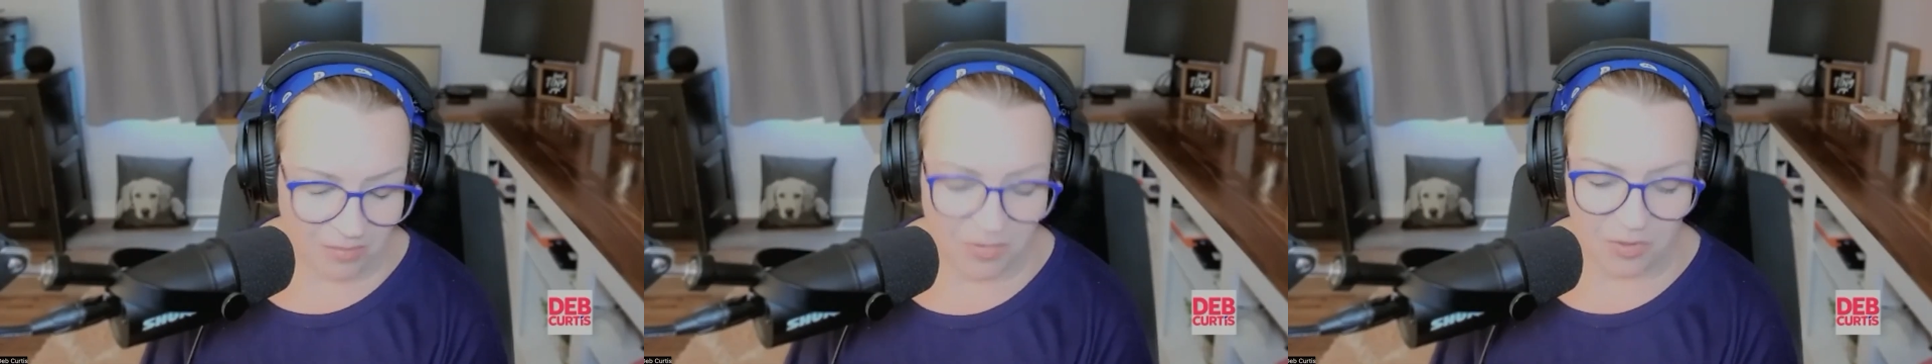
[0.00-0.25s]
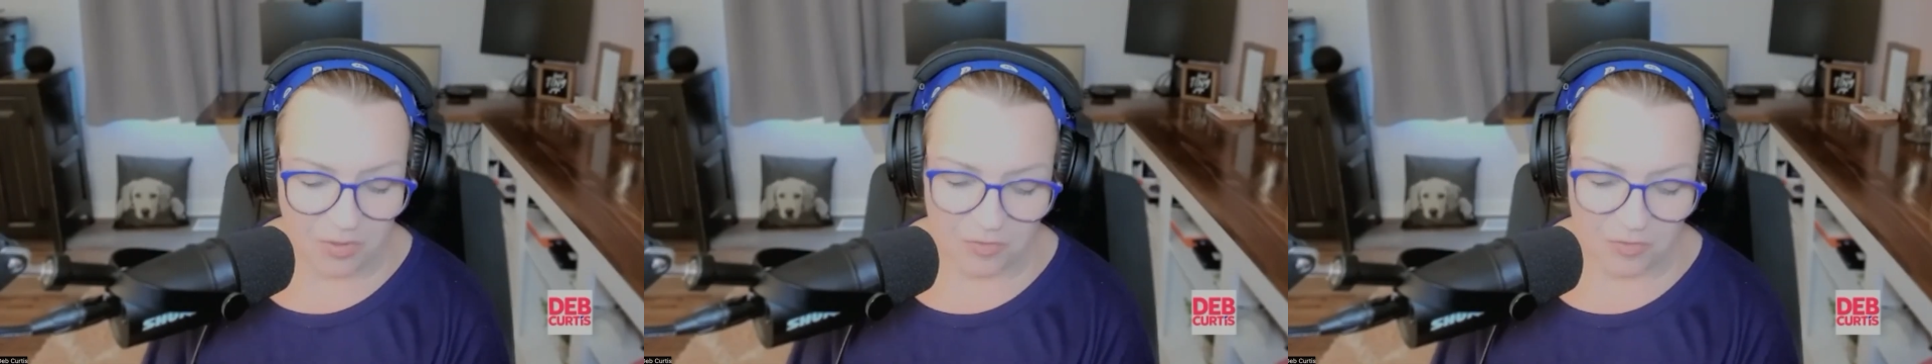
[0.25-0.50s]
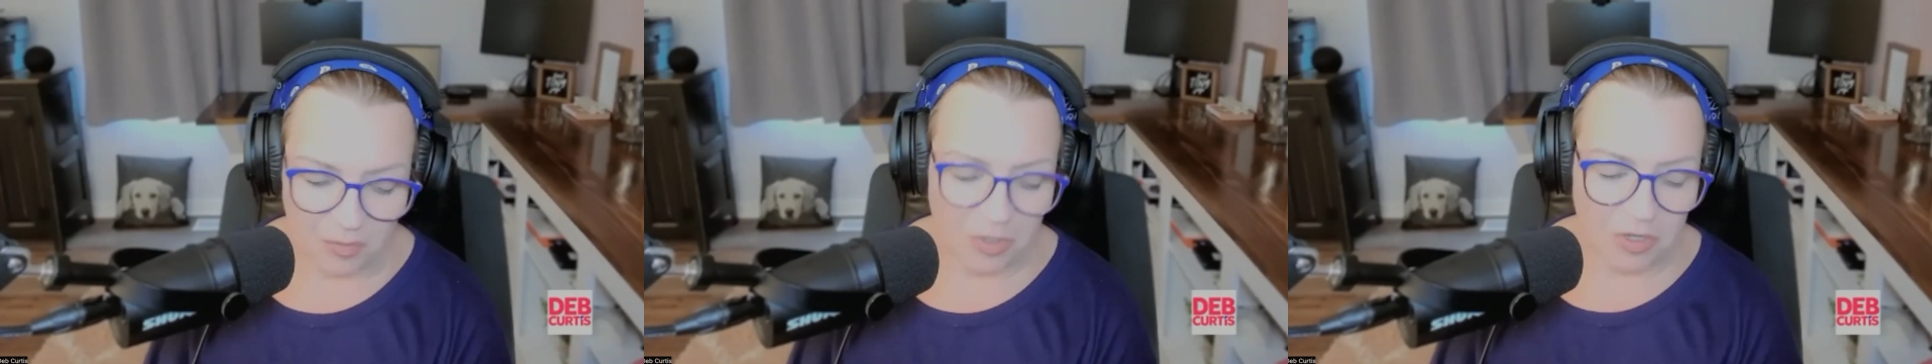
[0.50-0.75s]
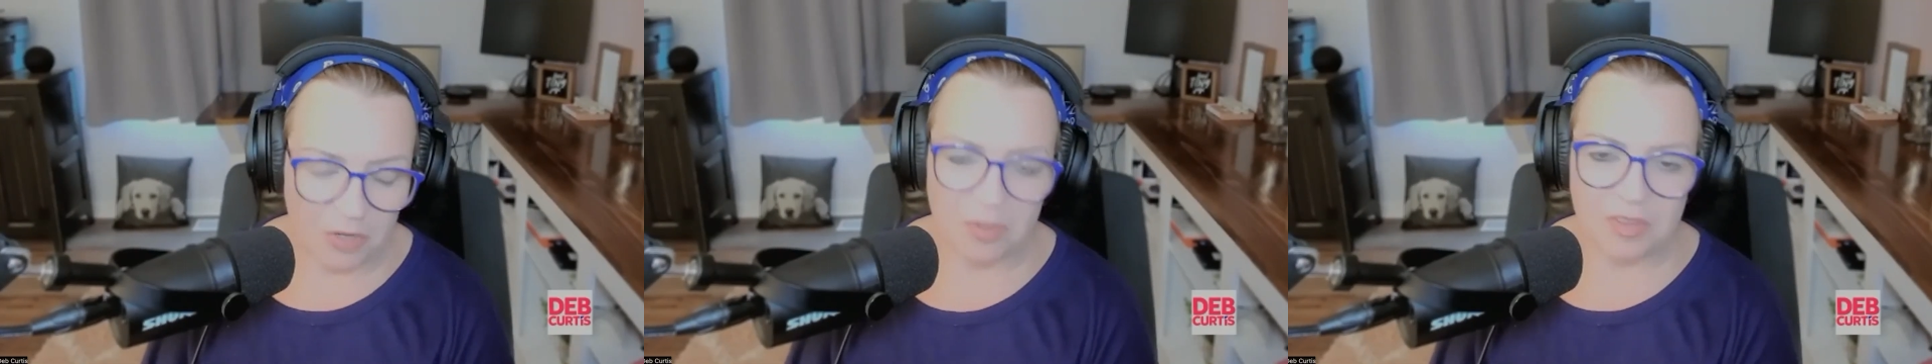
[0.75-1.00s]
you're
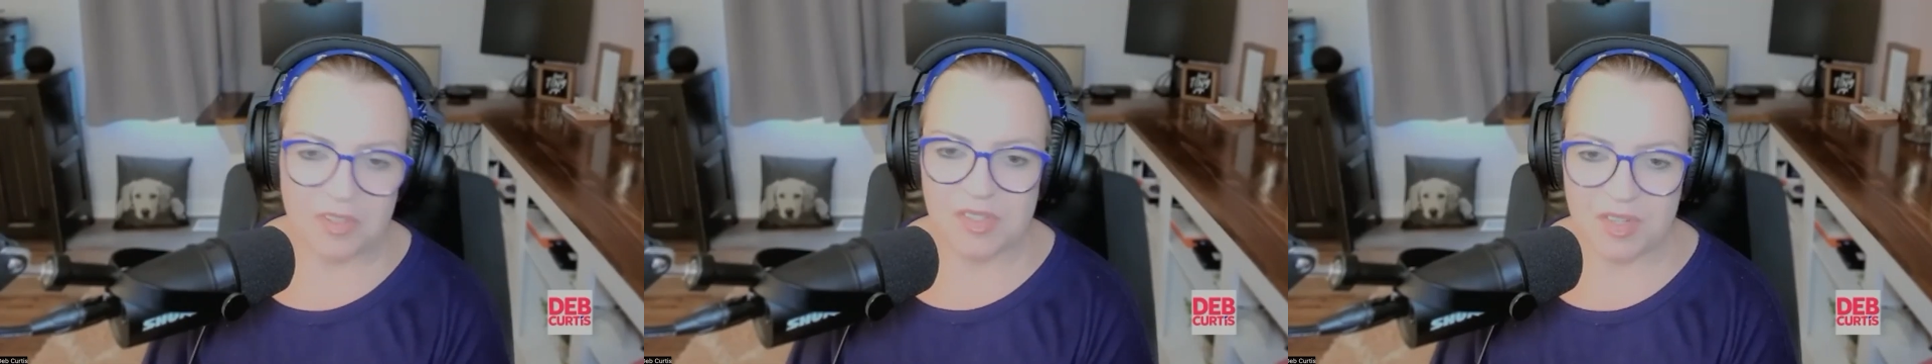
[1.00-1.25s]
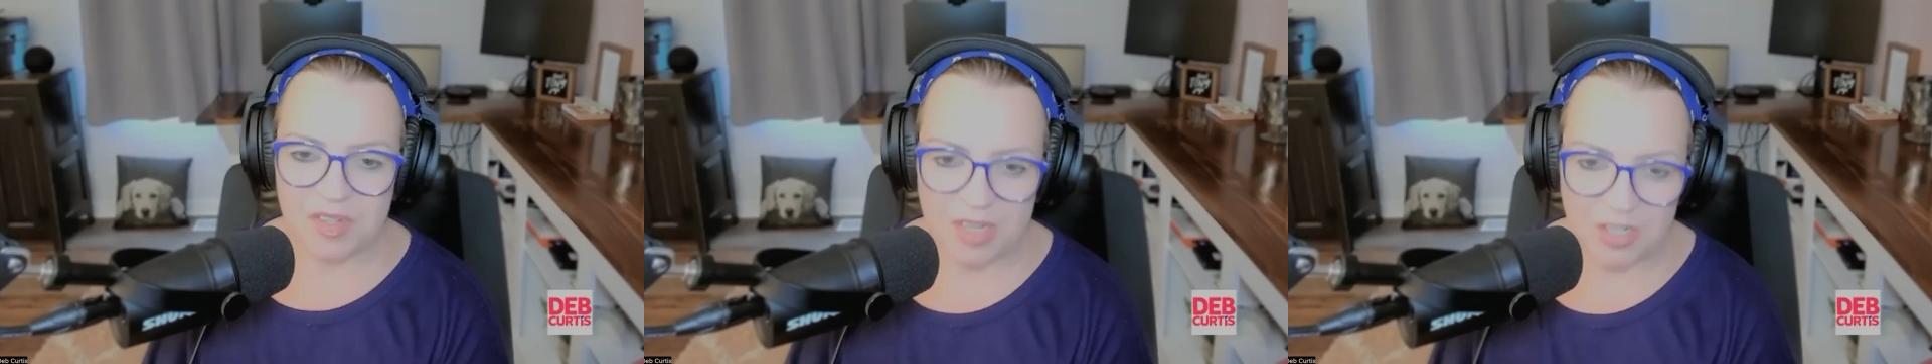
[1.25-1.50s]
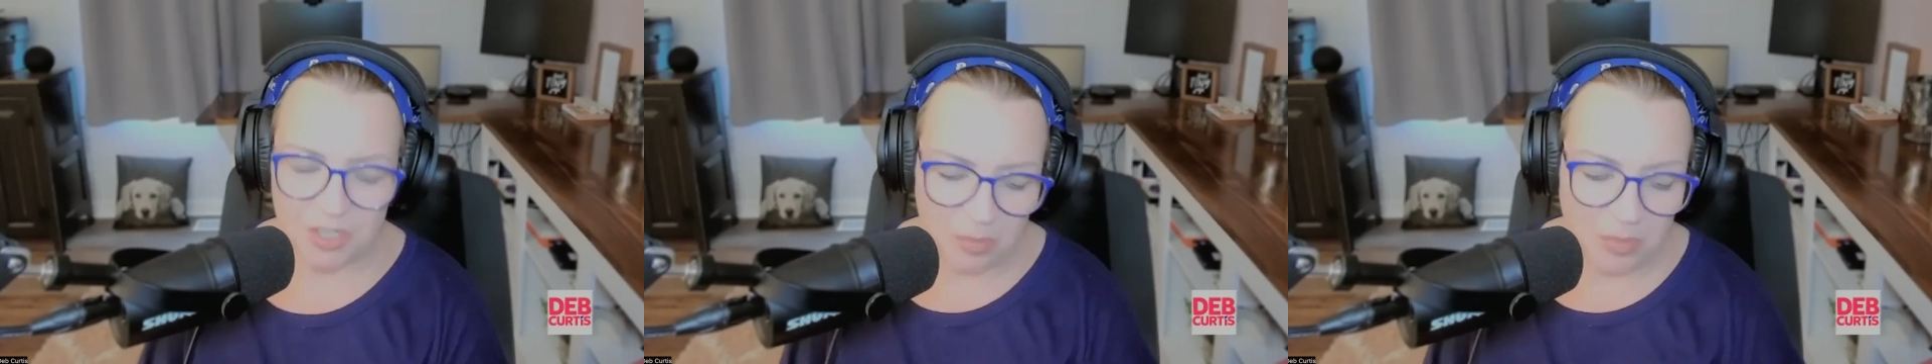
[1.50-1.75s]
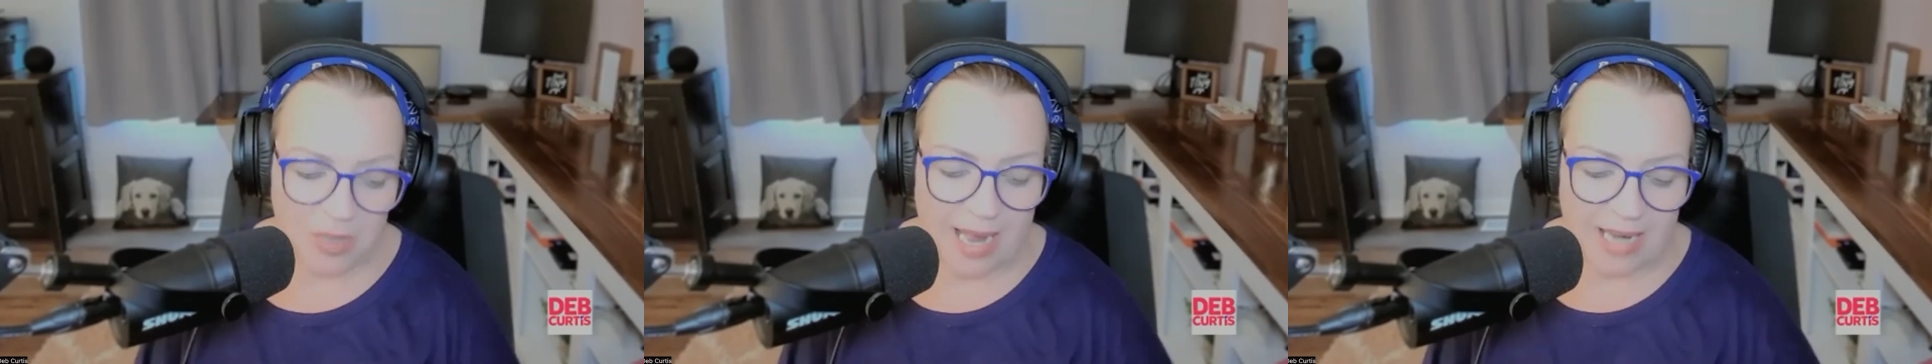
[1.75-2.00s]
familiar with the succession
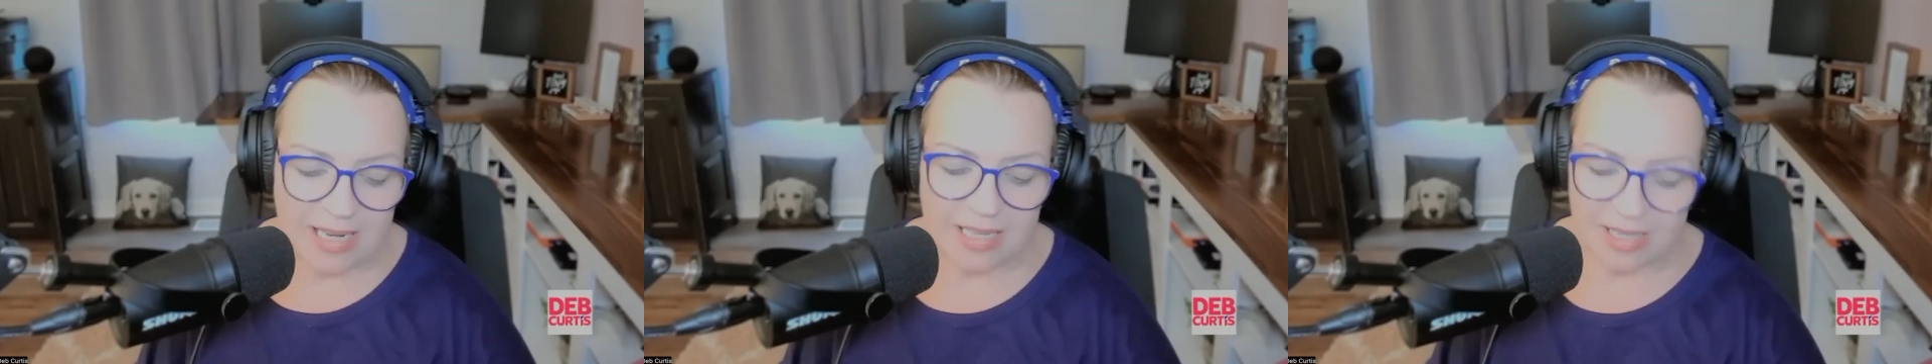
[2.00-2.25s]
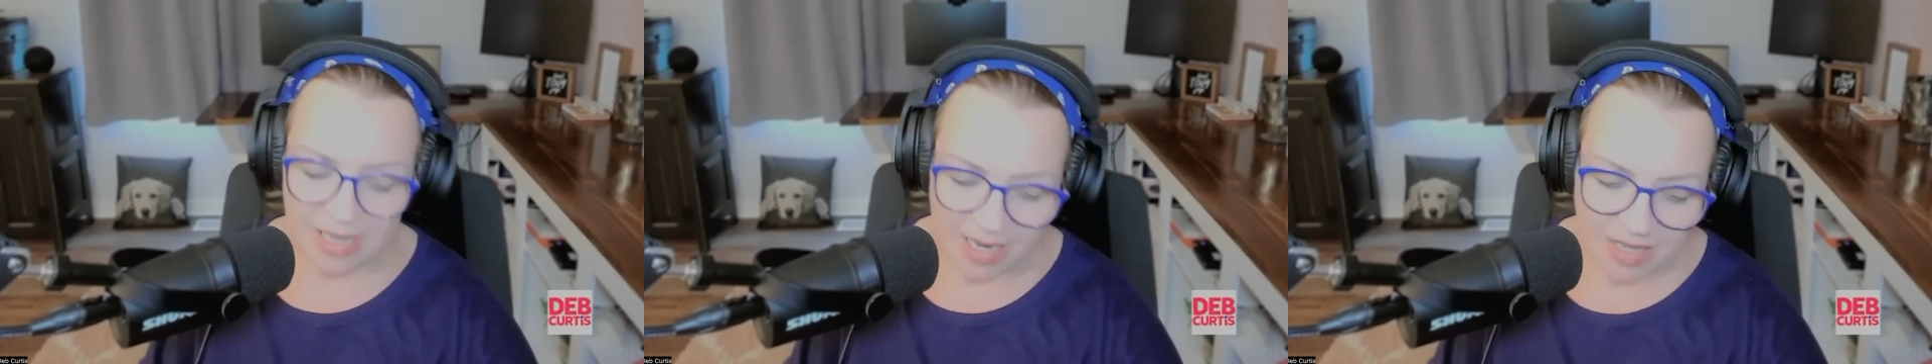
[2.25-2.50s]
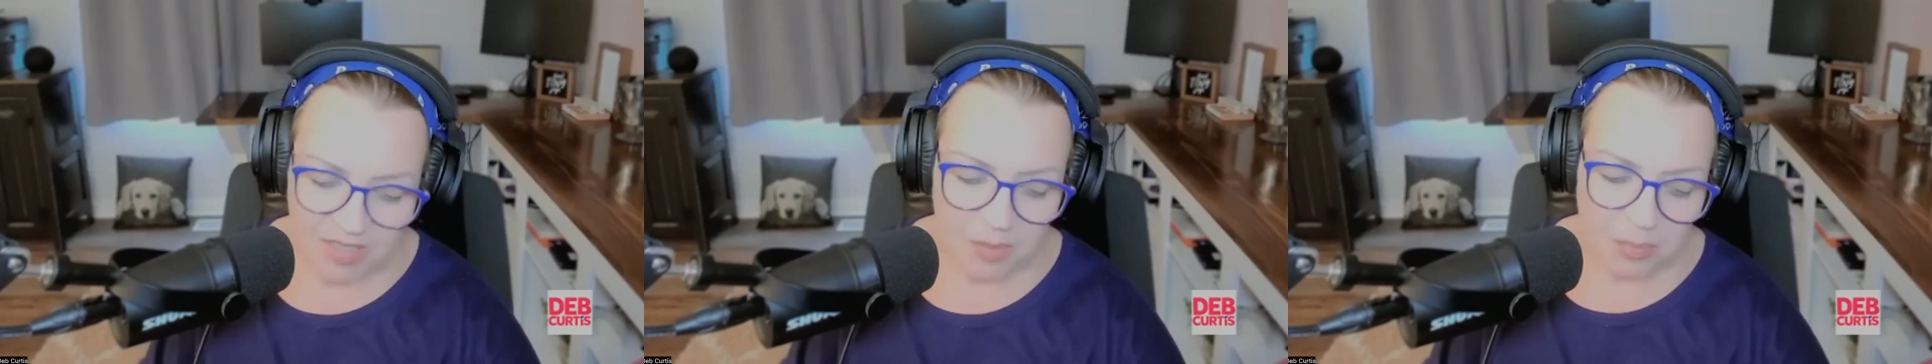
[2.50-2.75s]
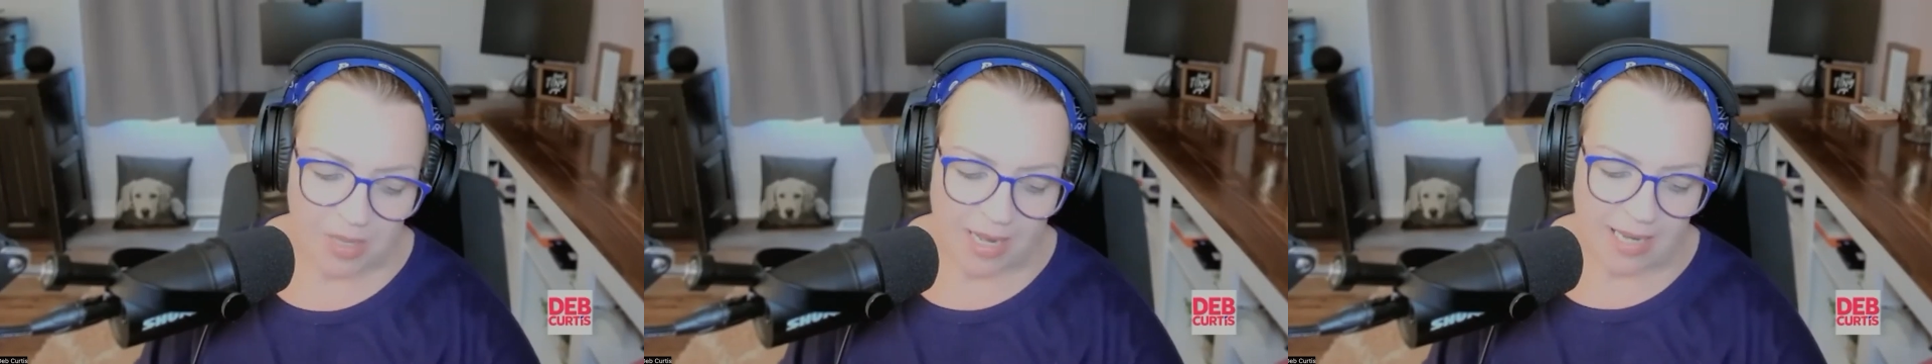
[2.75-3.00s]
planning and the
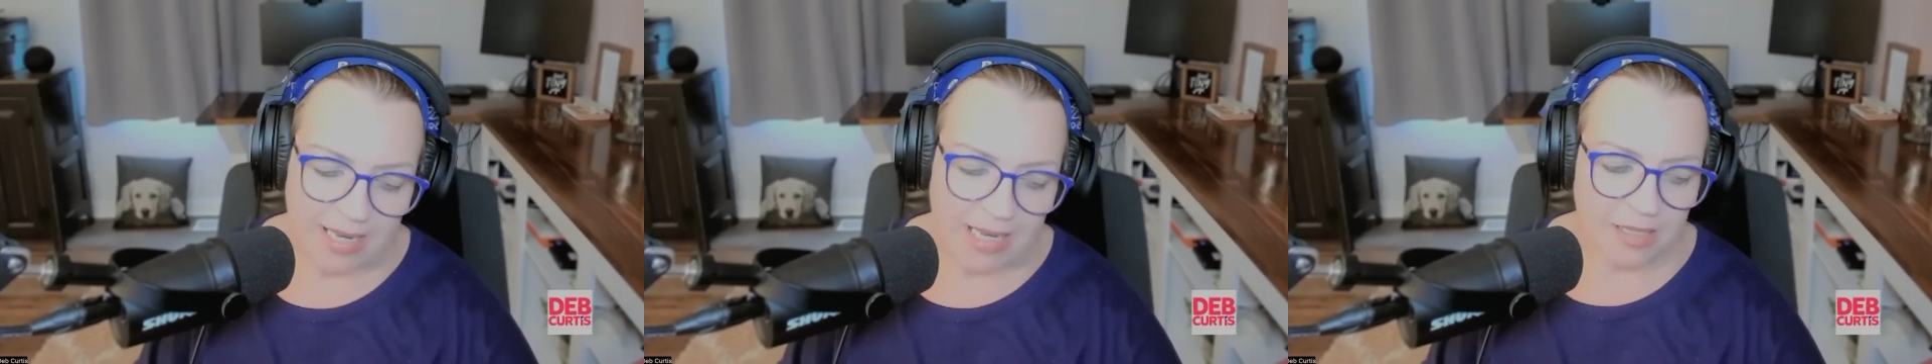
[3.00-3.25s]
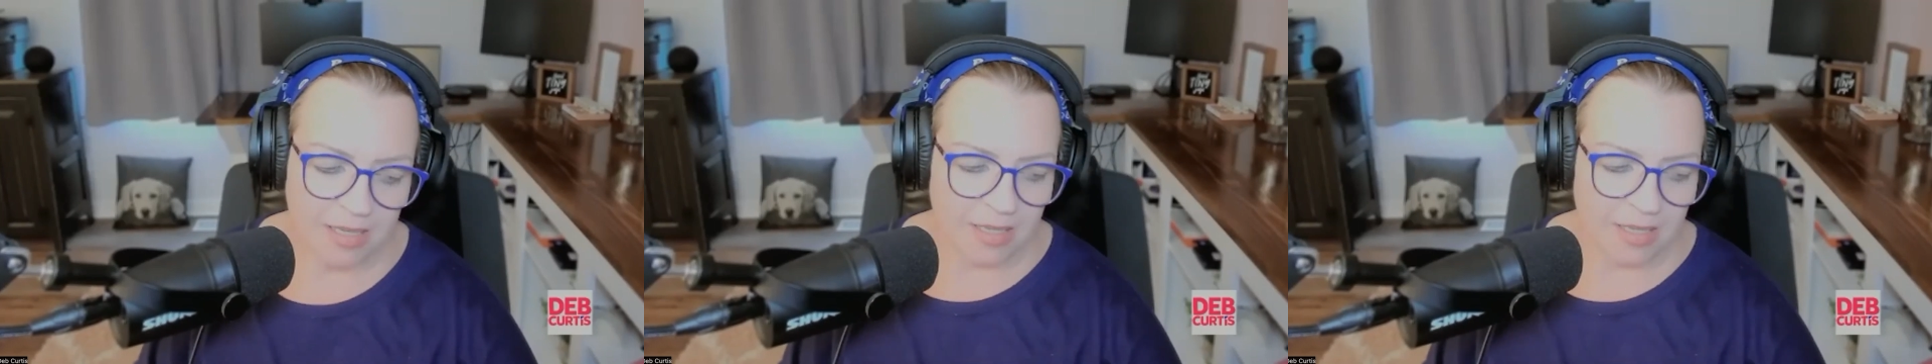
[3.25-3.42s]
exit planning.